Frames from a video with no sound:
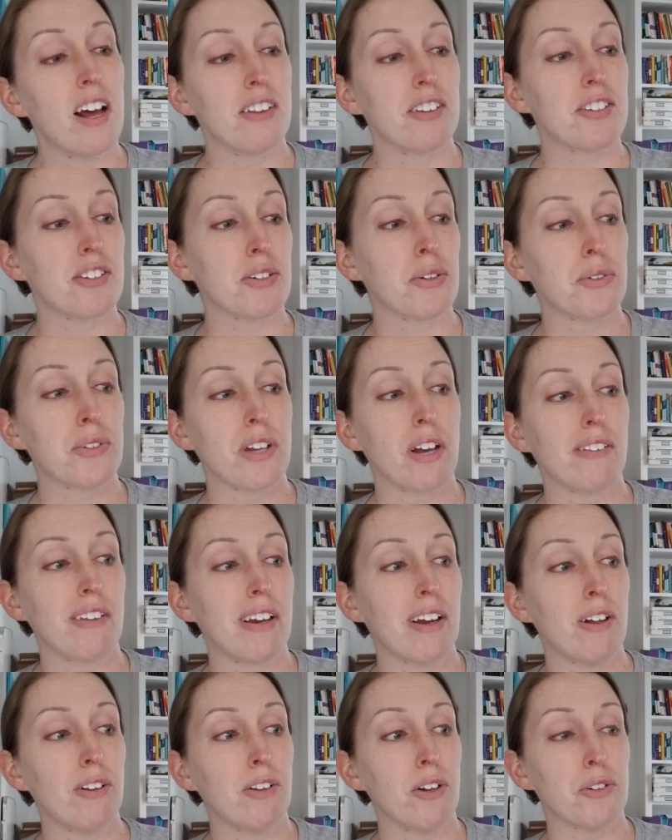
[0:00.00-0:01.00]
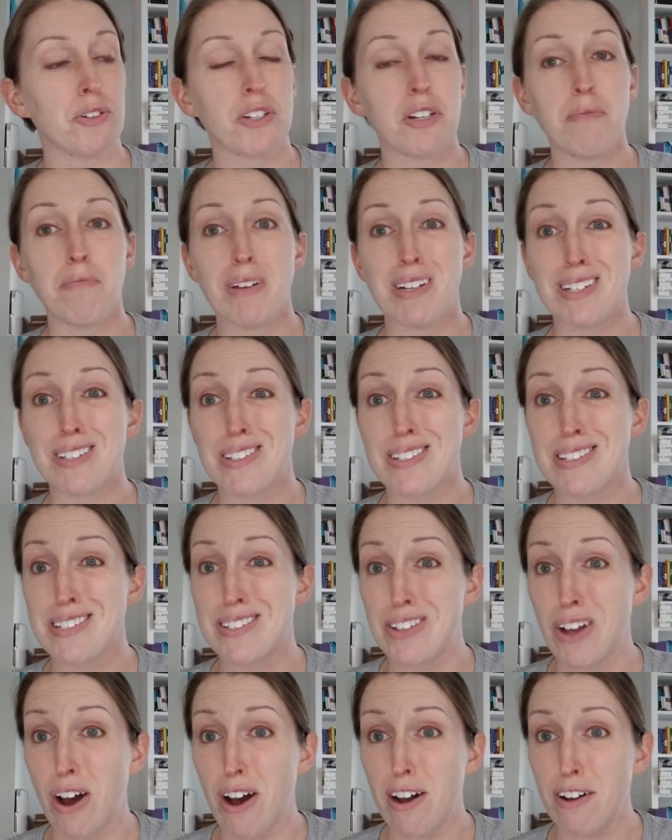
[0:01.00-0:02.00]
This goes on like a lotion, but it's
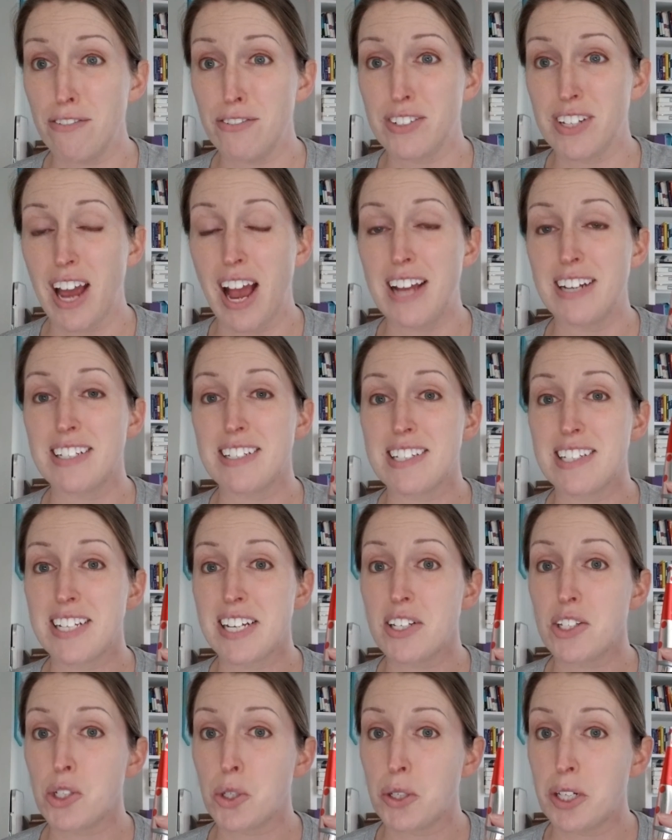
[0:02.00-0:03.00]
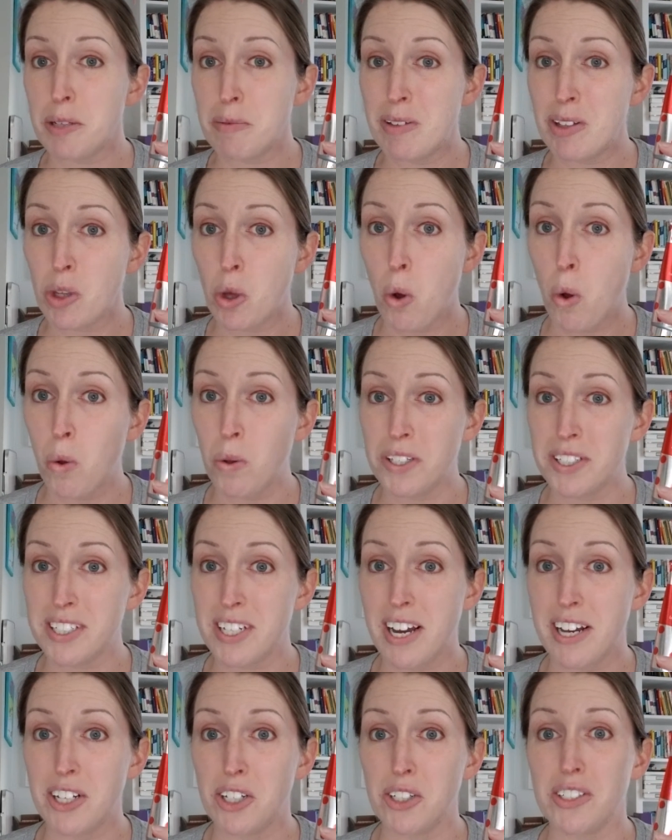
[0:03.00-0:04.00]
soft and it stays creamy the whole
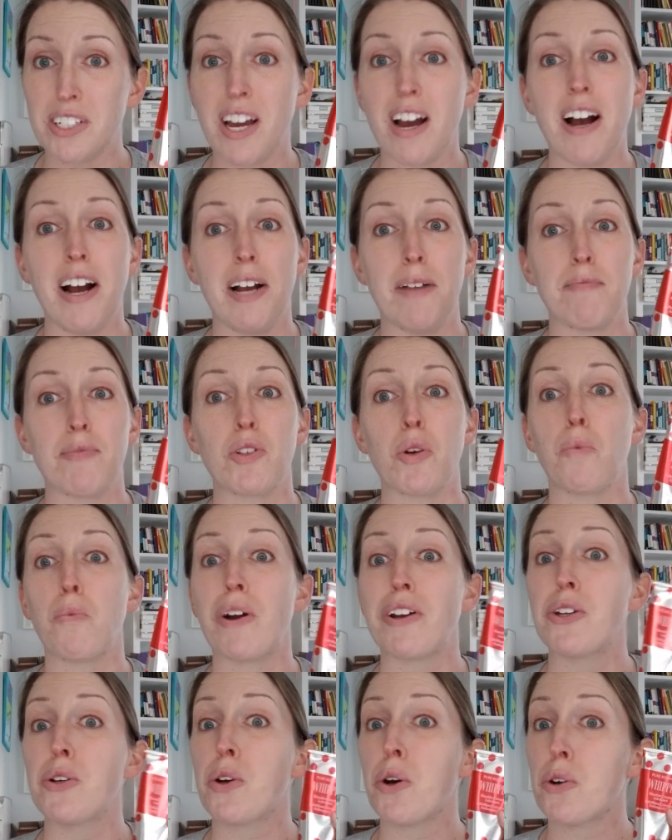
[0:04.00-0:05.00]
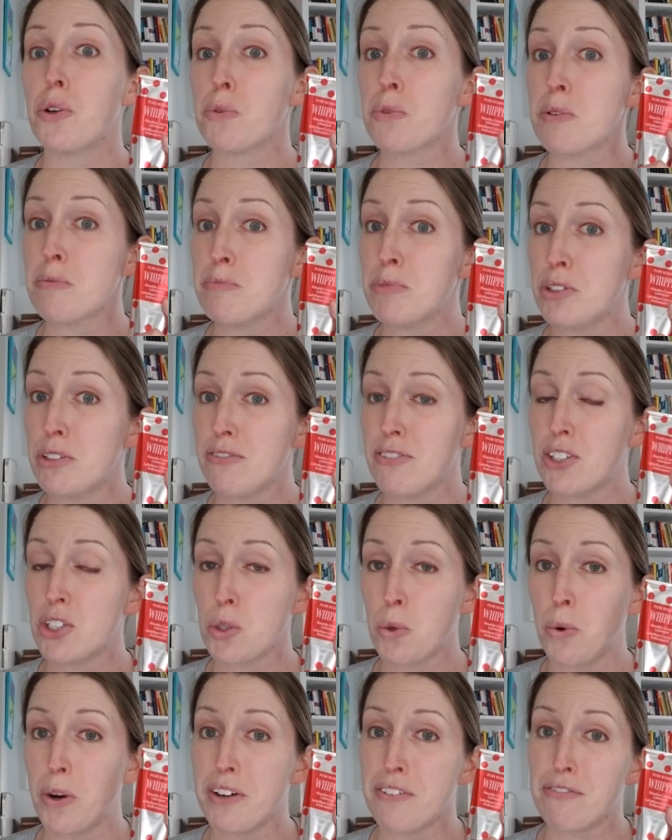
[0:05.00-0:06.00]
entire time. So when you go to remove the
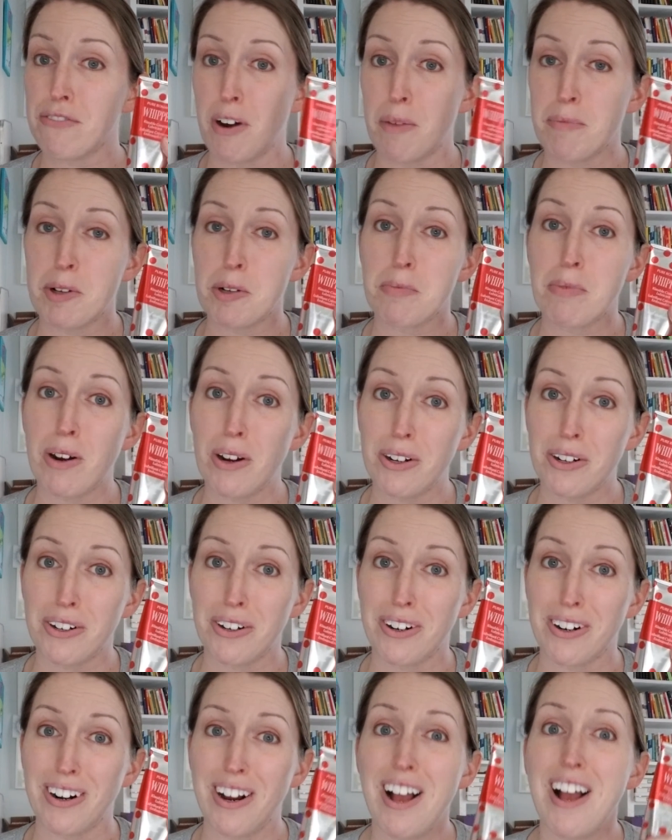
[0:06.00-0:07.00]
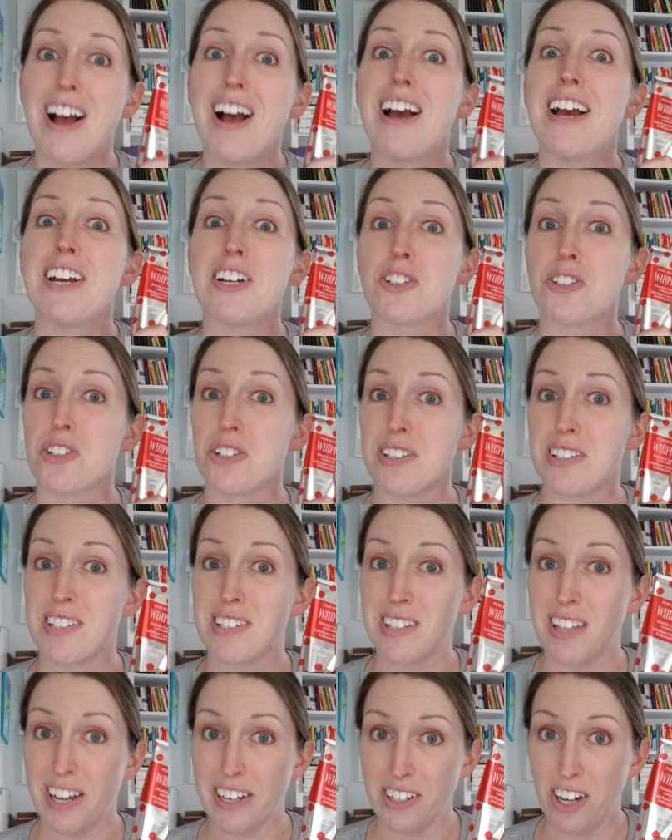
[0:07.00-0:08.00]
toy from your partner, it should
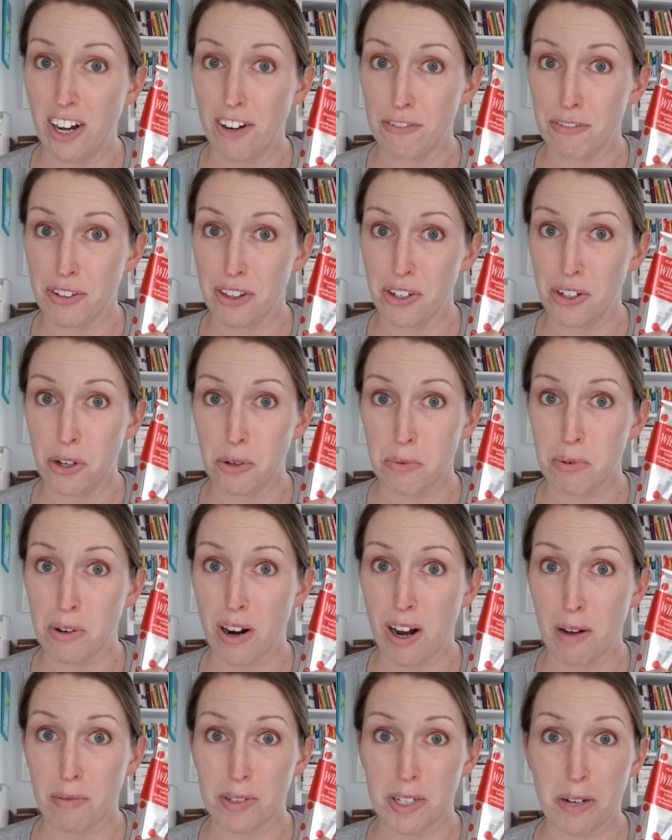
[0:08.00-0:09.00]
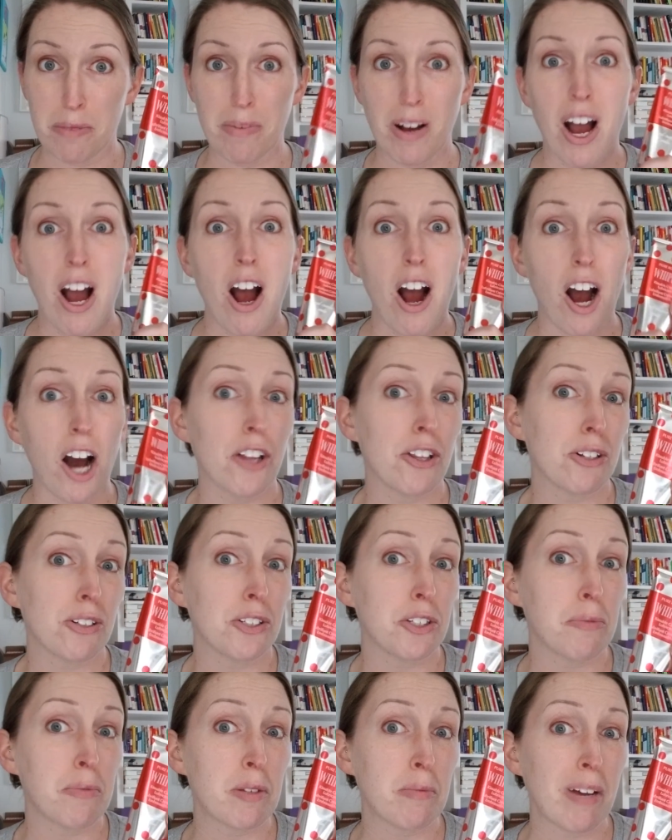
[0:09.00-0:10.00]
slide off with no problem. Other
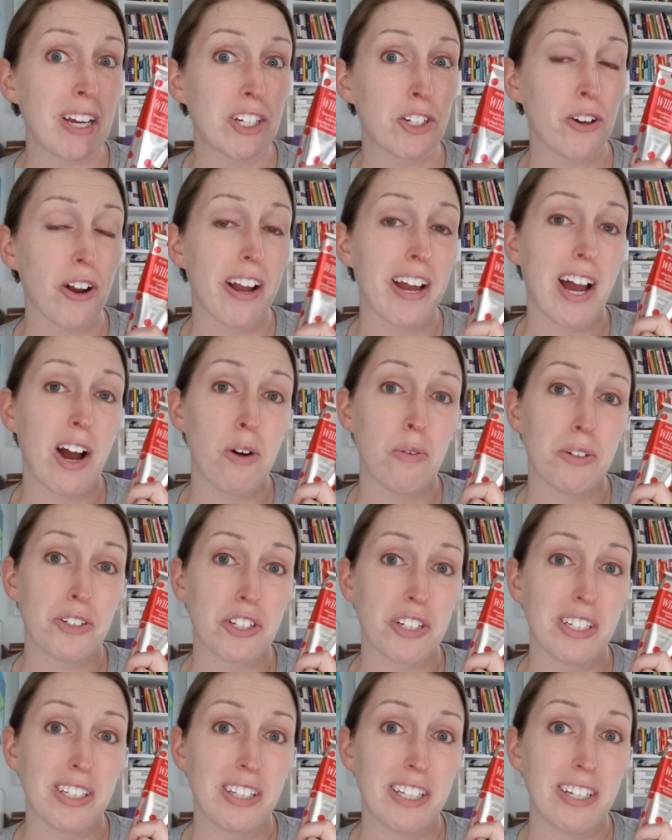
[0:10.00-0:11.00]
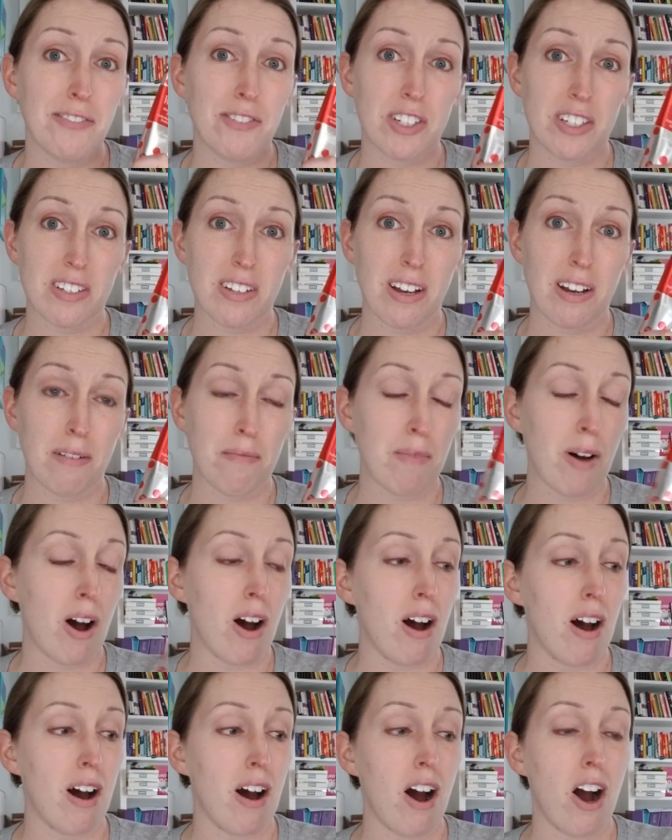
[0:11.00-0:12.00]
lubes may dry out, which could lead to some
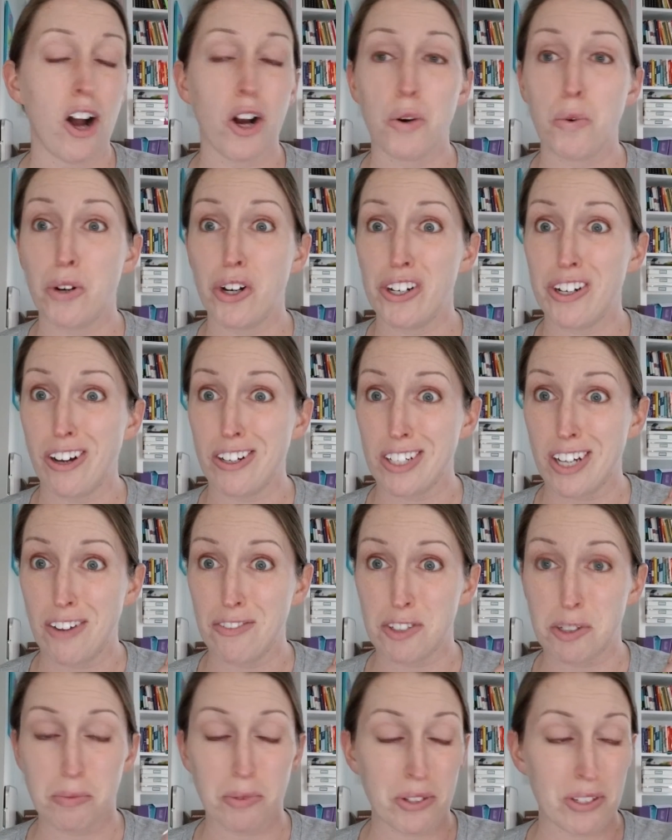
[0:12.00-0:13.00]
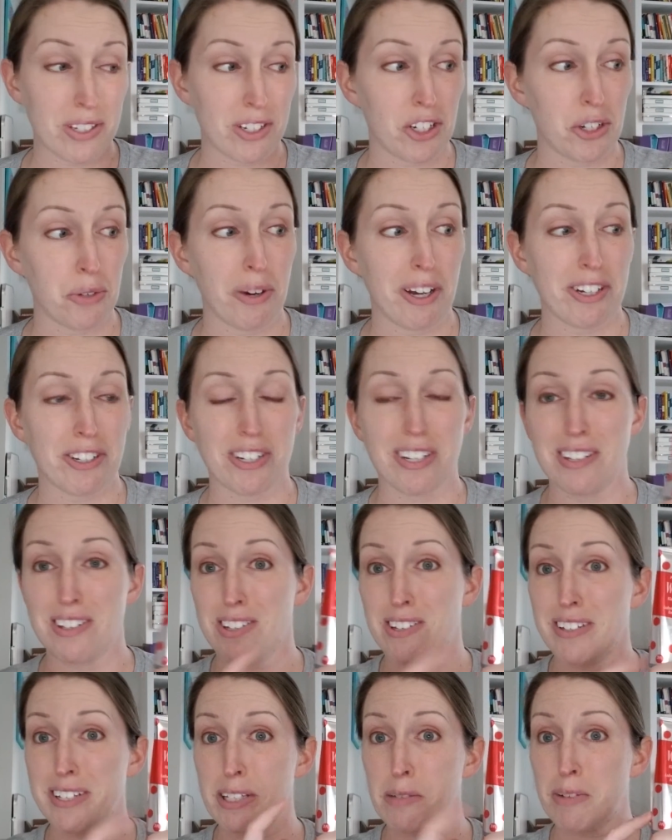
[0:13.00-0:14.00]
awkward, uncomfortable
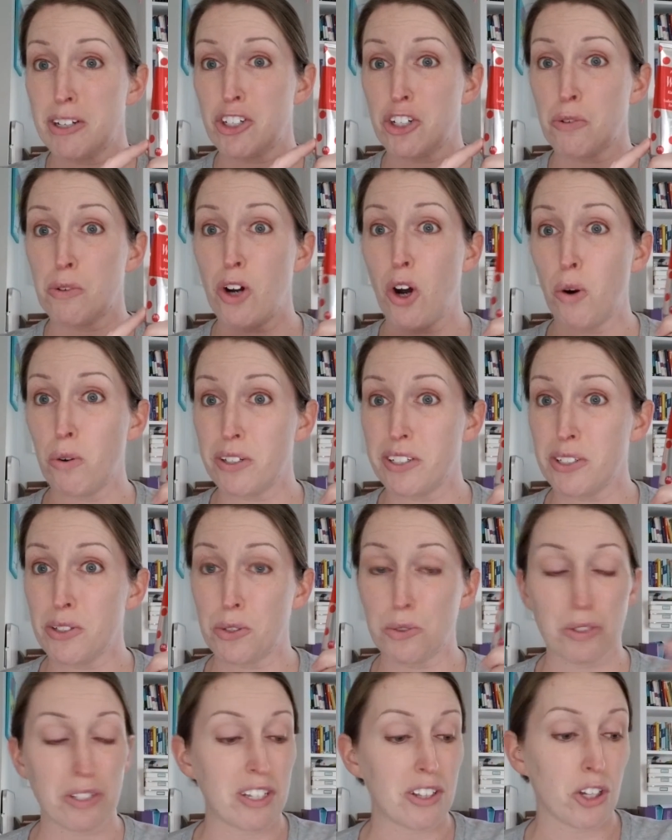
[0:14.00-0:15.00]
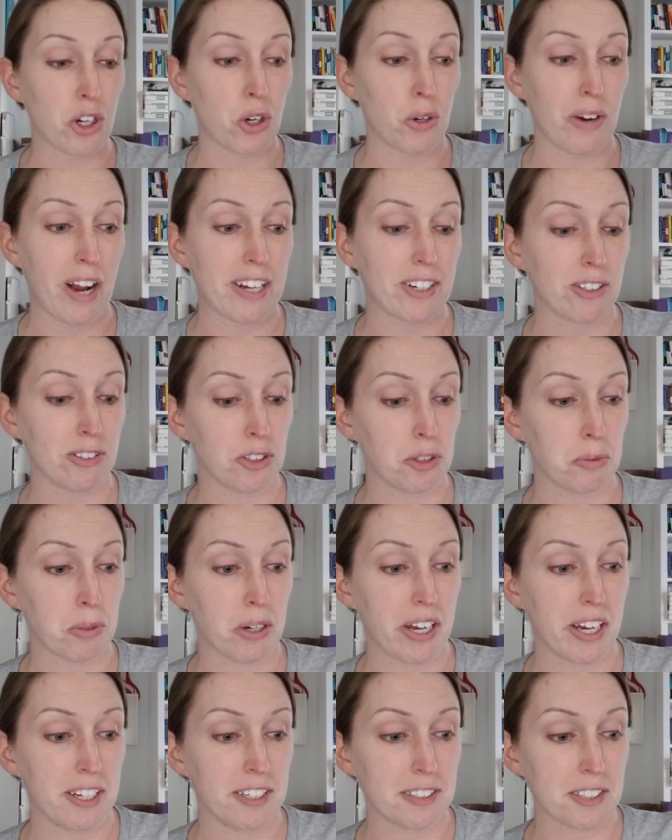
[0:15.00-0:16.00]
situations. So let's make sure we're always using the correct
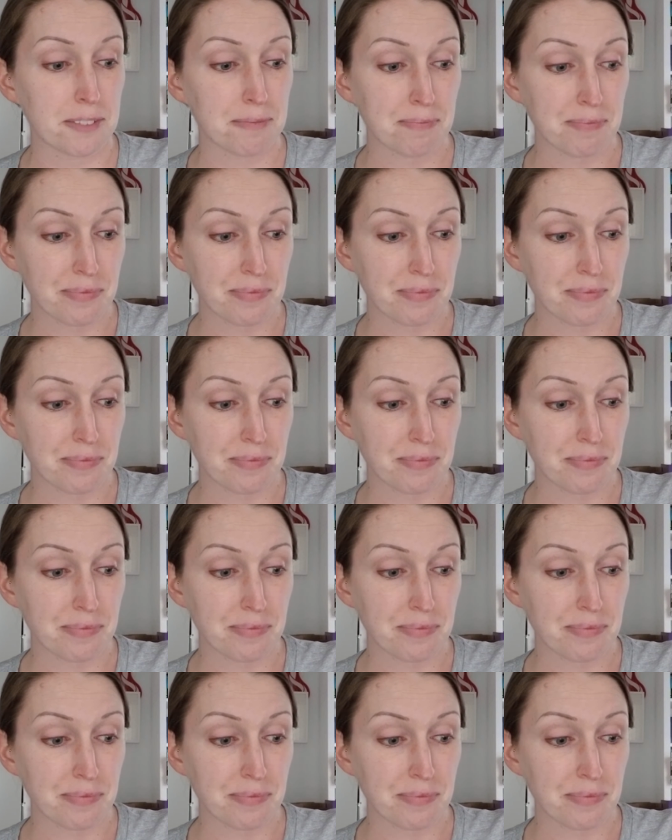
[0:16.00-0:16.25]
lubricant.